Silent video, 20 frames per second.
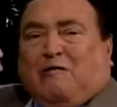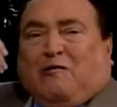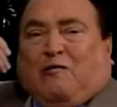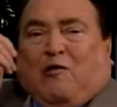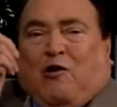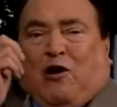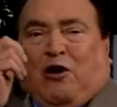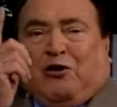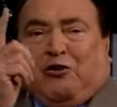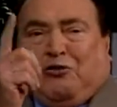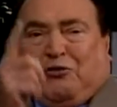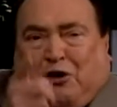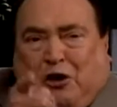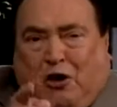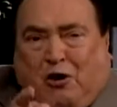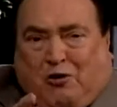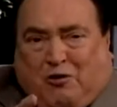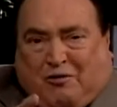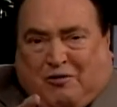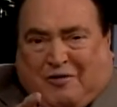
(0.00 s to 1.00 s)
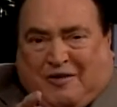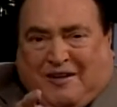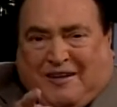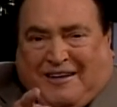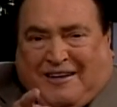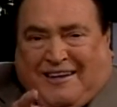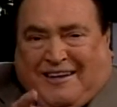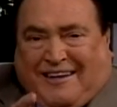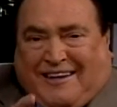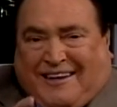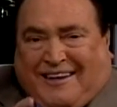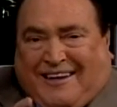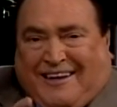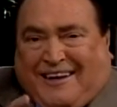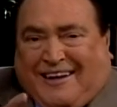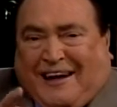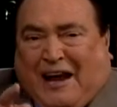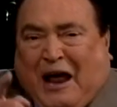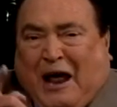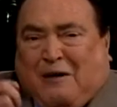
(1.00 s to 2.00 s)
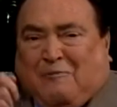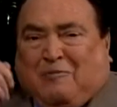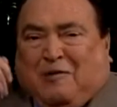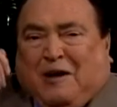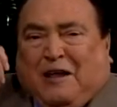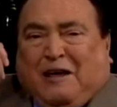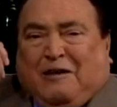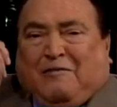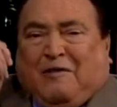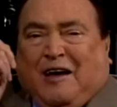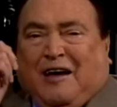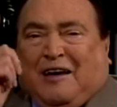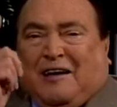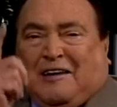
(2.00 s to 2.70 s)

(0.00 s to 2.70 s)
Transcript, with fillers: for you. And I believe